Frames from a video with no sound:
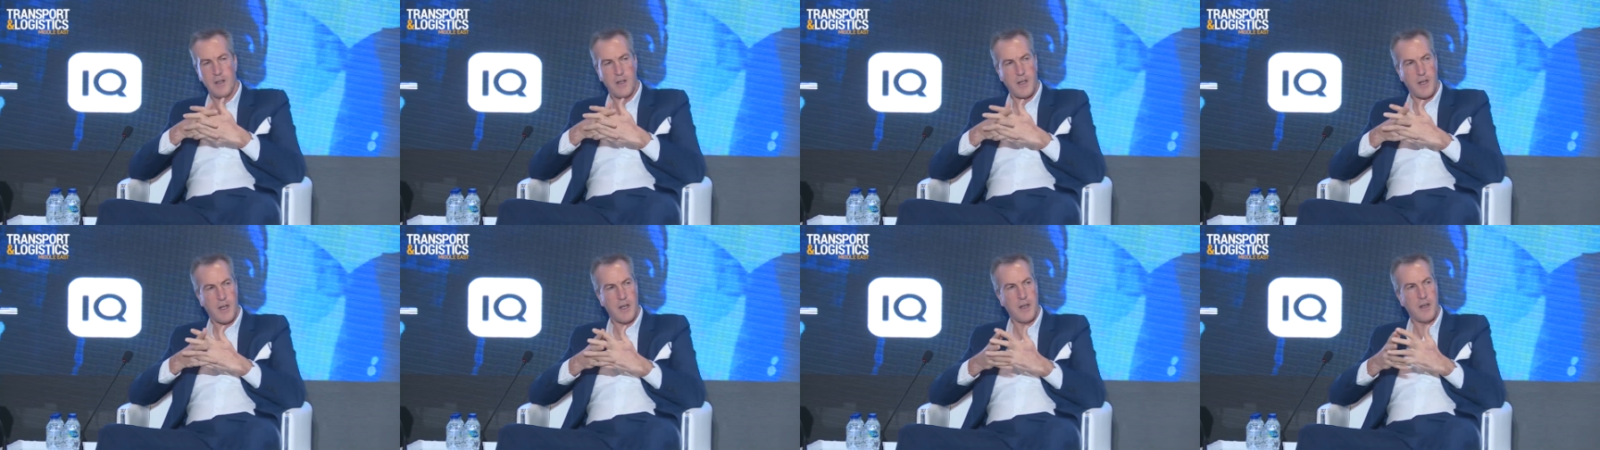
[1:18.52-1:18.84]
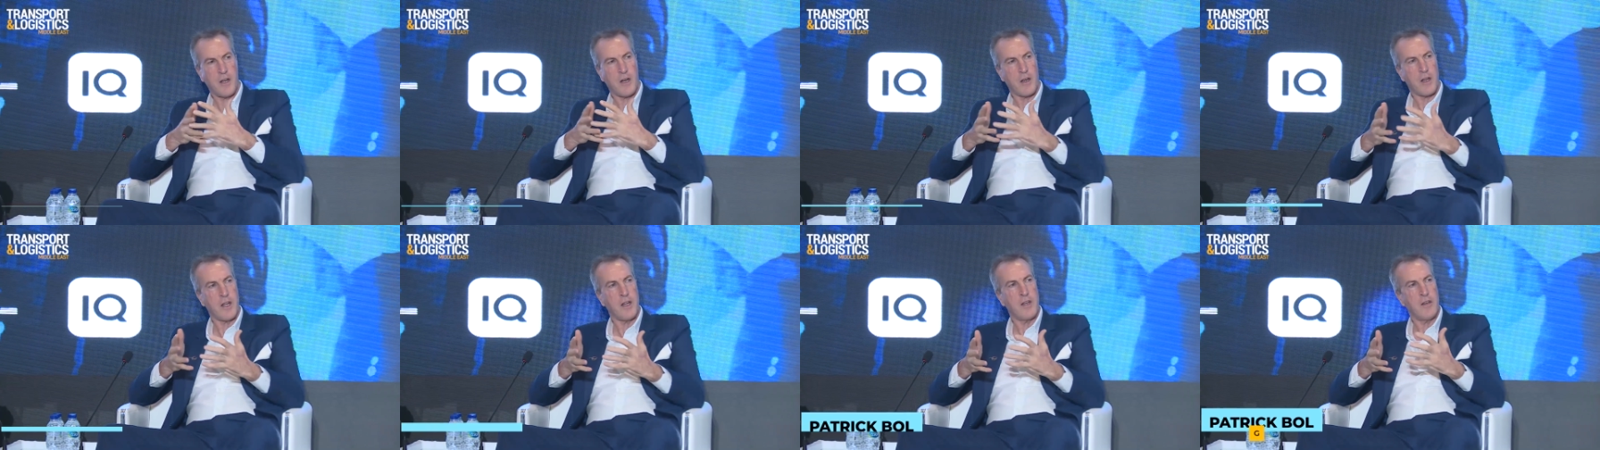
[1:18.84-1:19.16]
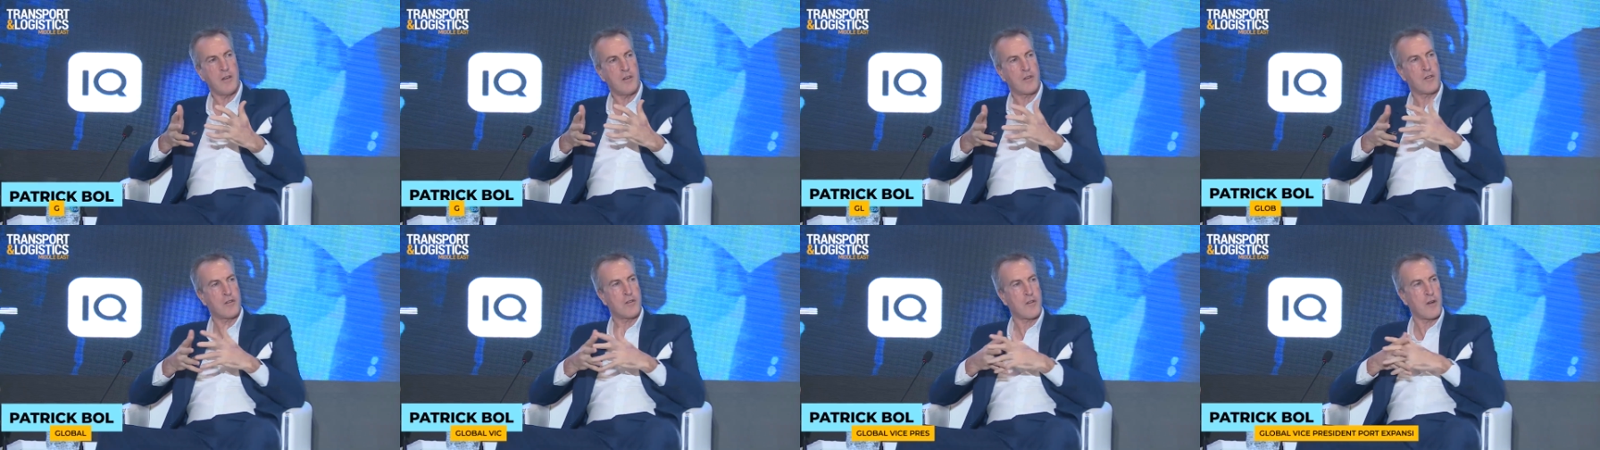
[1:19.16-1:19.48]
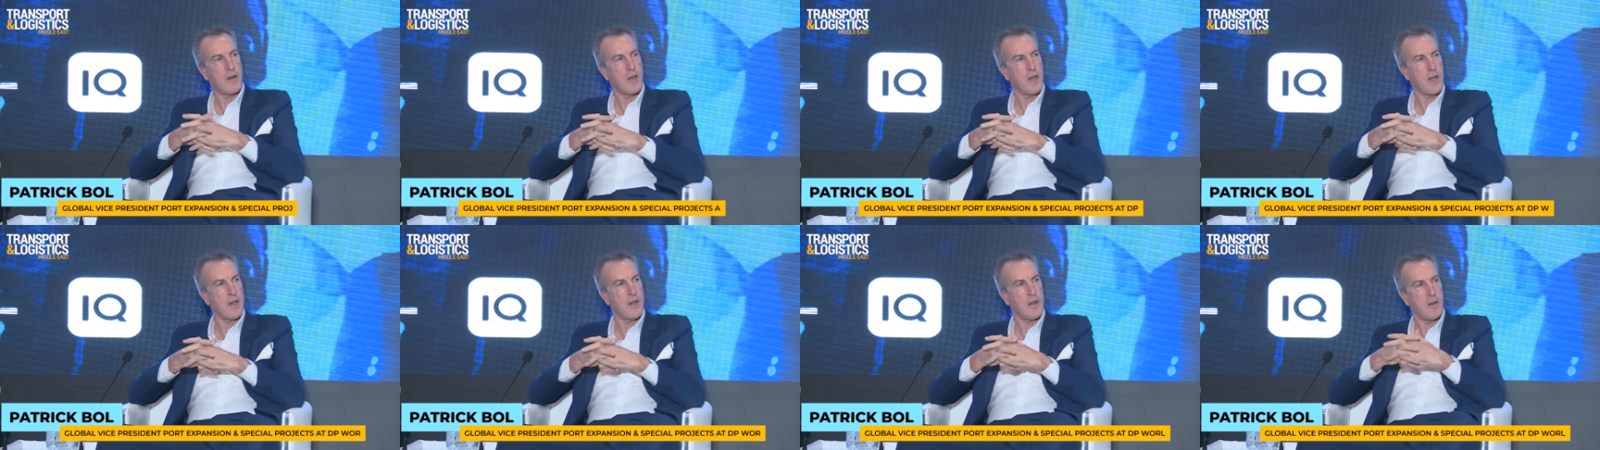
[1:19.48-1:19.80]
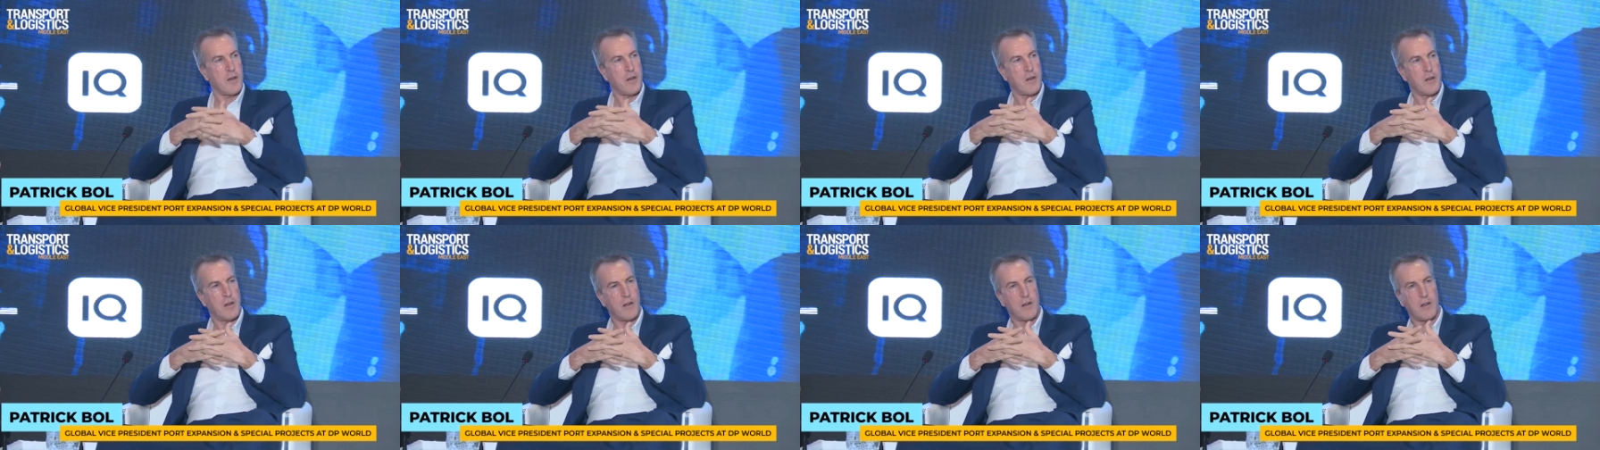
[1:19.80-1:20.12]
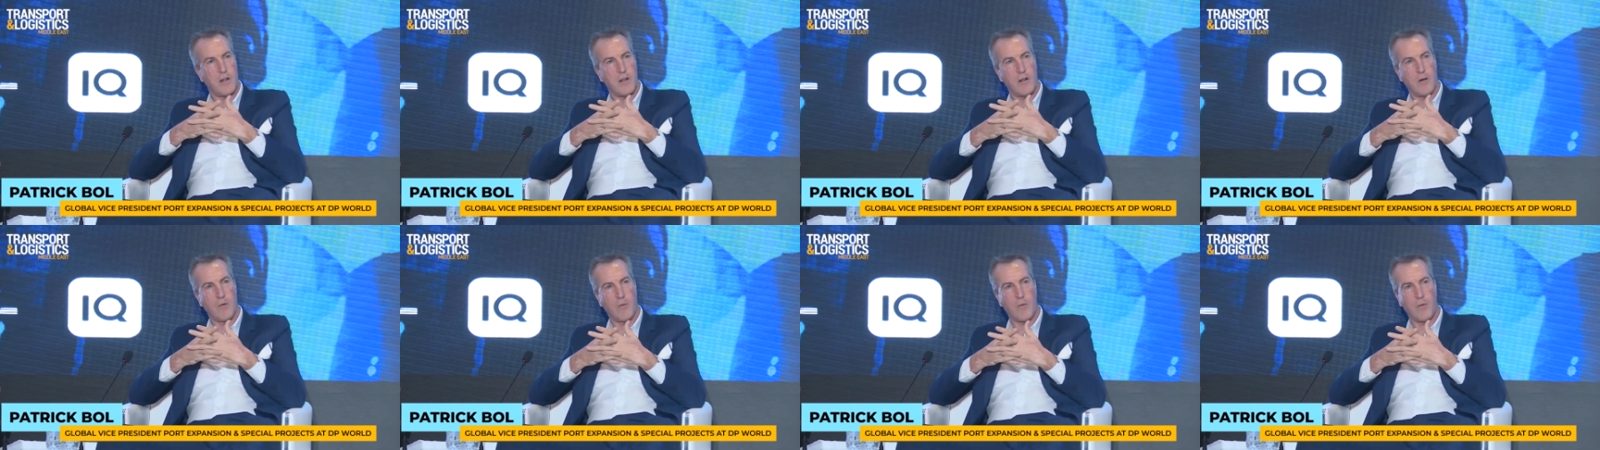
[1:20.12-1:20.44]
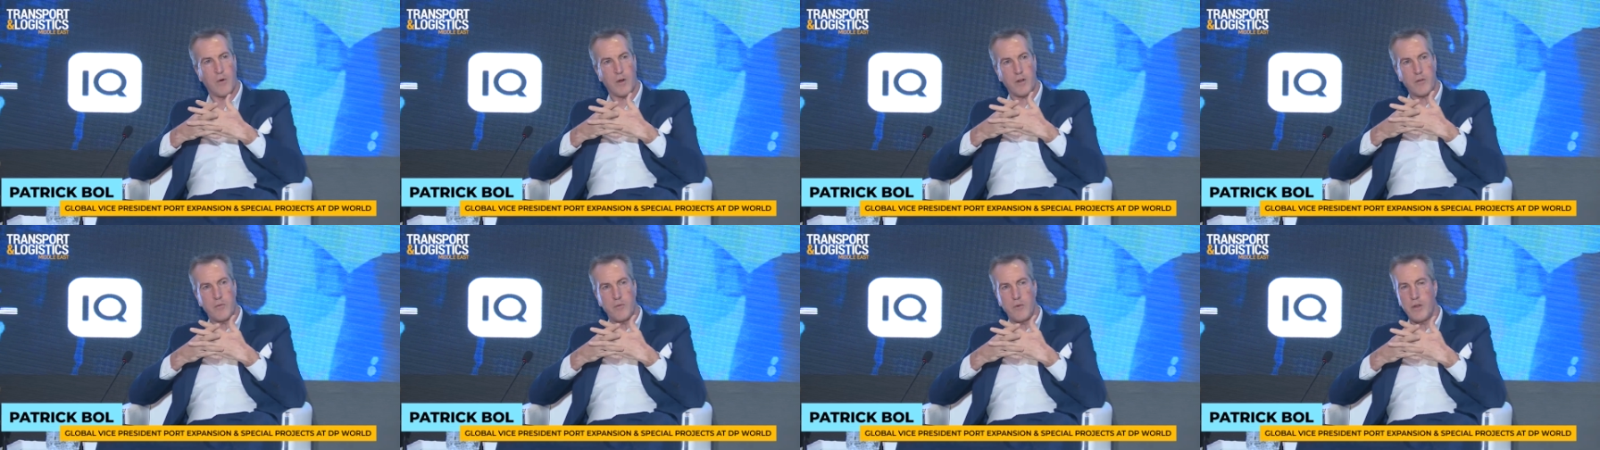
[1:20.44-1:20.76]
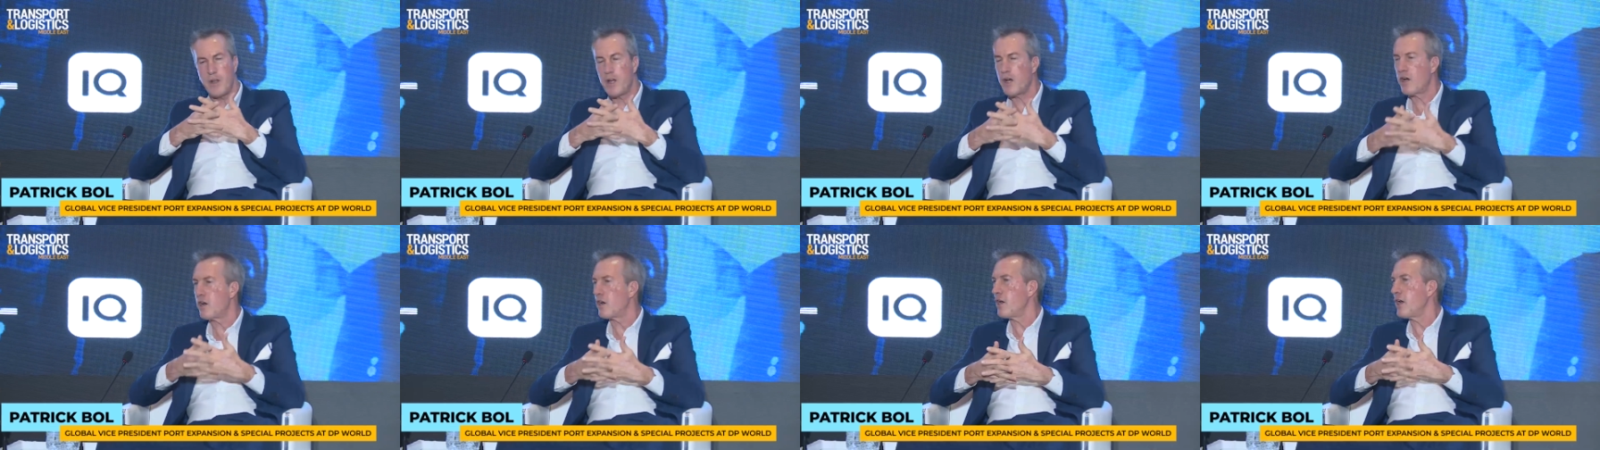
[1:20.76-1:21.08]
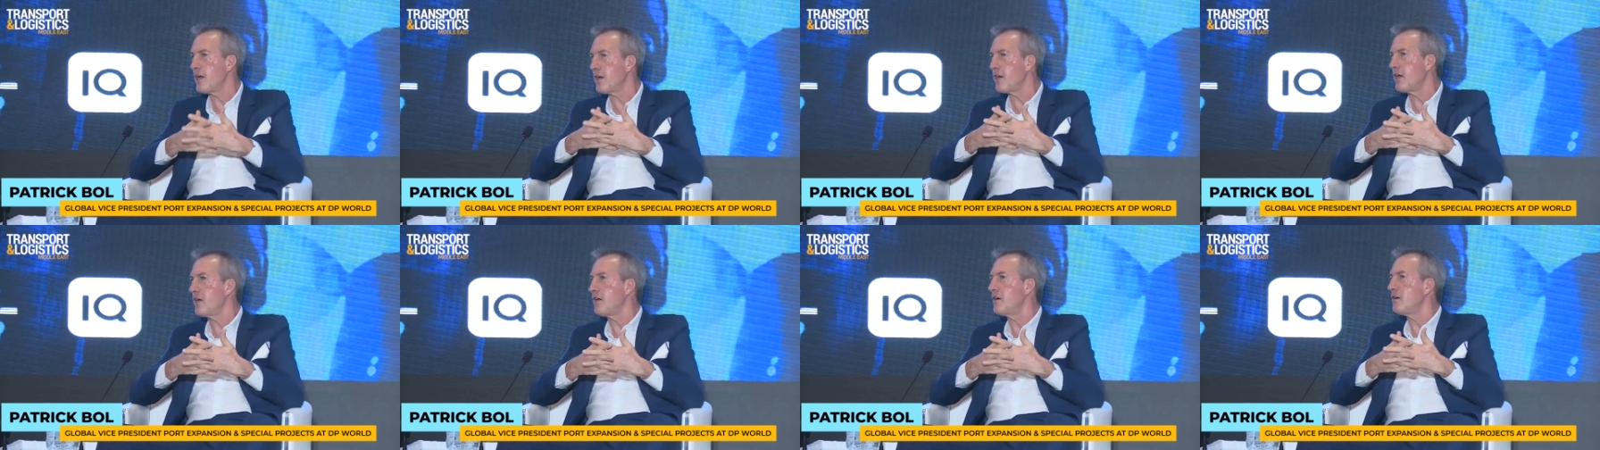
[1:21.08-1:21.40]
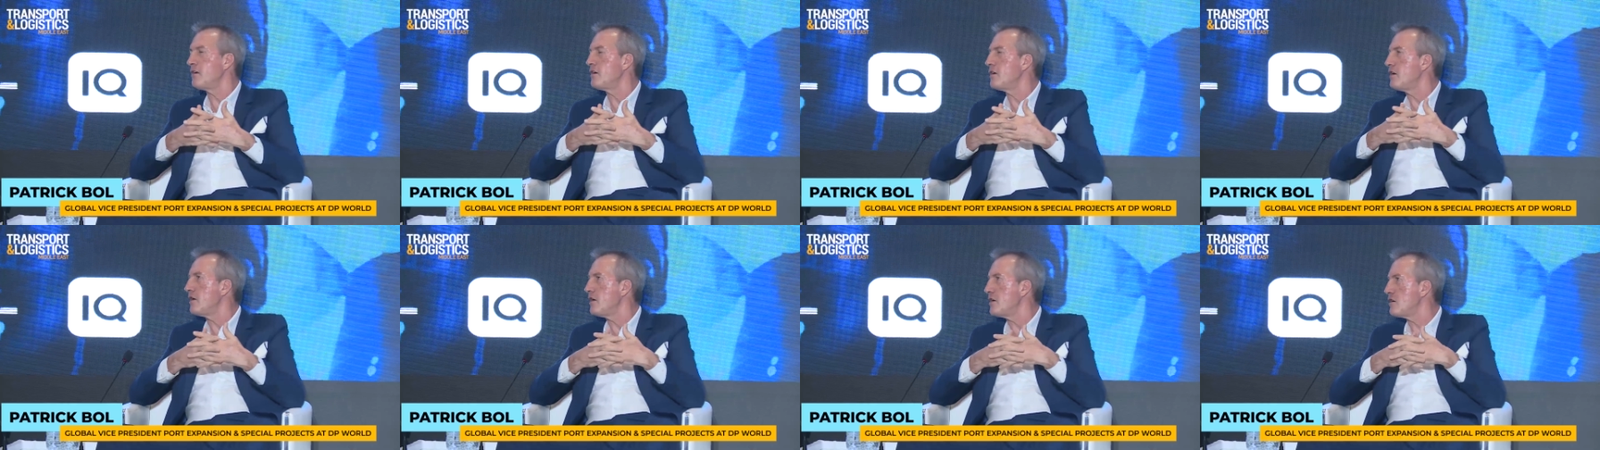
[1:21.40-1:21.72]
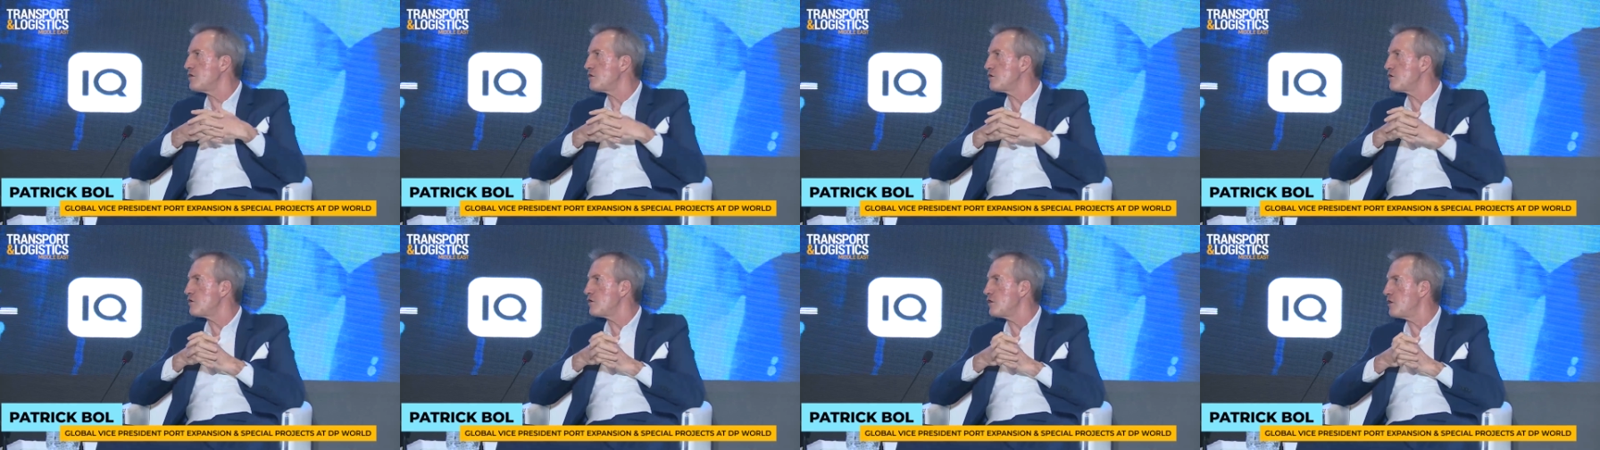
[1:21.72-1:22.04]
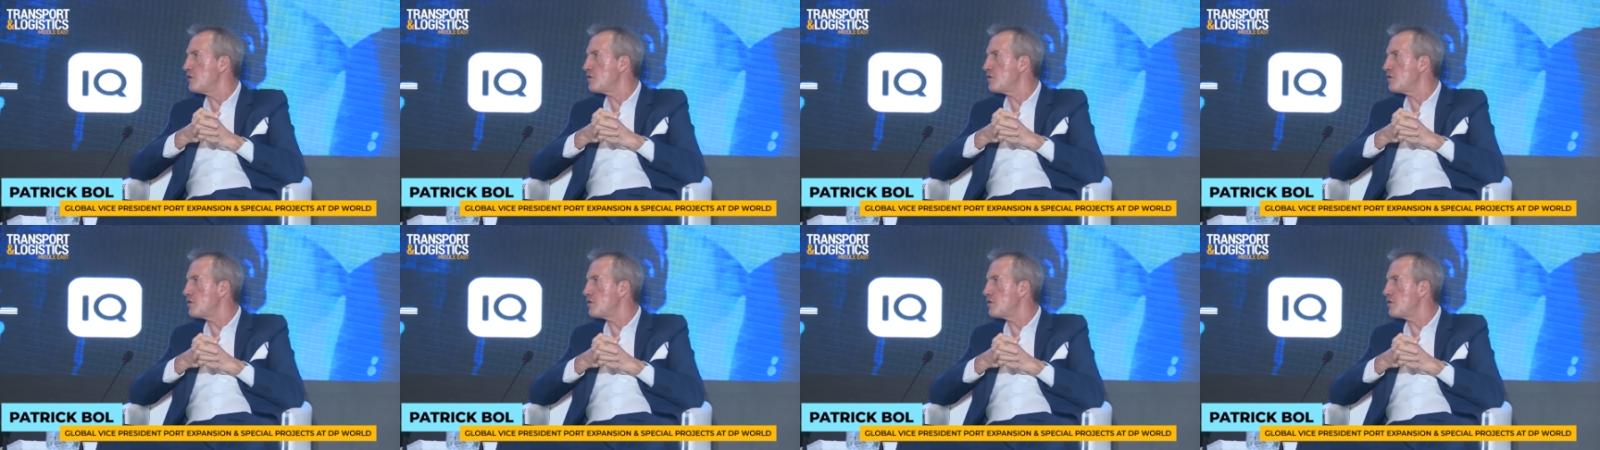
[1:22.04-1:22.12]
in our industry, what we are lacking is,